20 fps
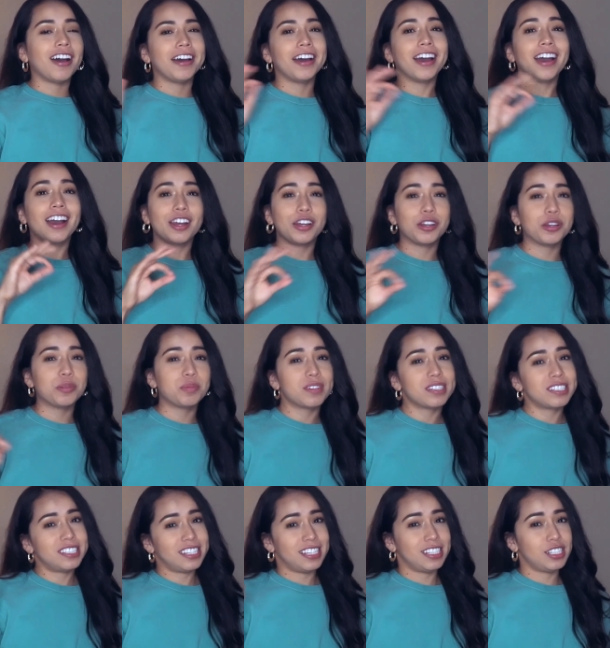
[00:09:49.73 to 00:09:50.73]
one hundred
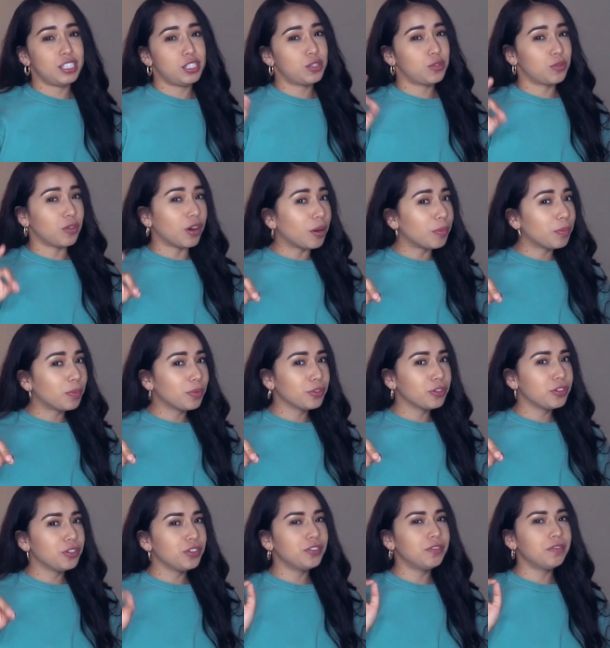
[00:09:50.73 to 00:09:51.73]
percent squat
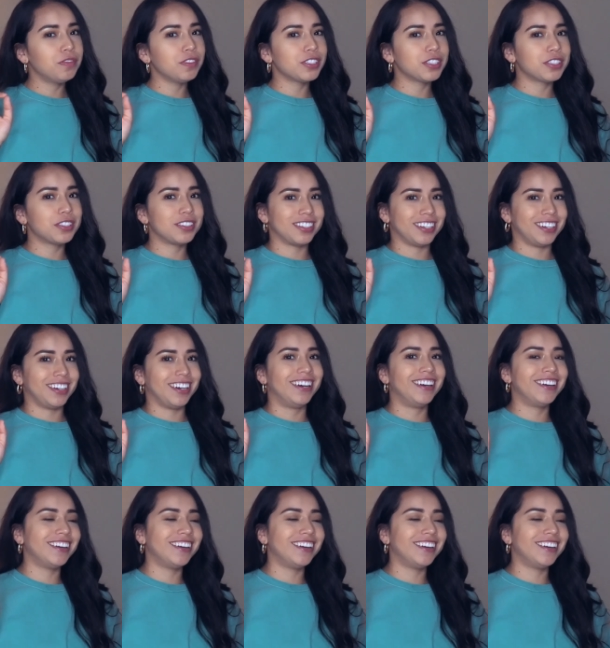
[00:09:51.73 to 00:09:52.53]
proof, so